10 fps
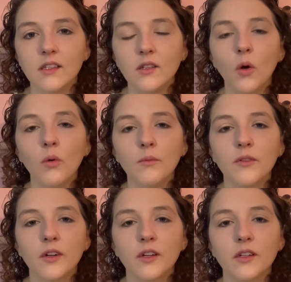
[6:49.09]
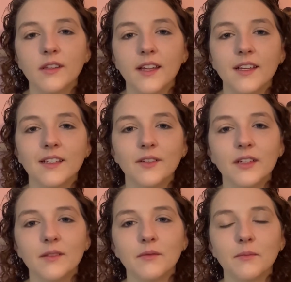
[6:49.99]
home for her that you
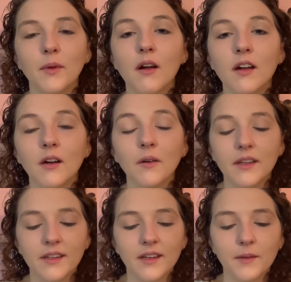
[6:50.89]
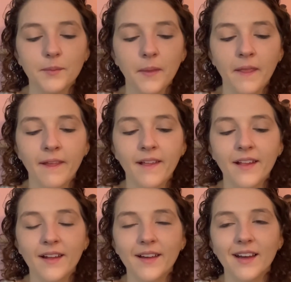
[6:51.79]
can borrow, and,
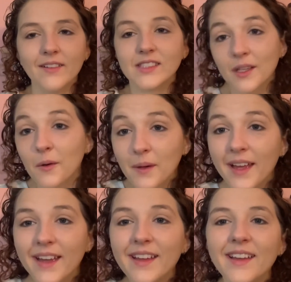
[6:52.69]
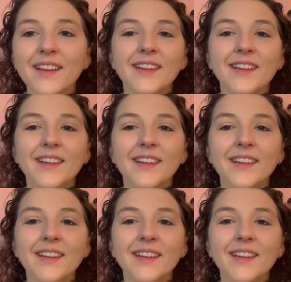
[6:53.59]
I was like, okay.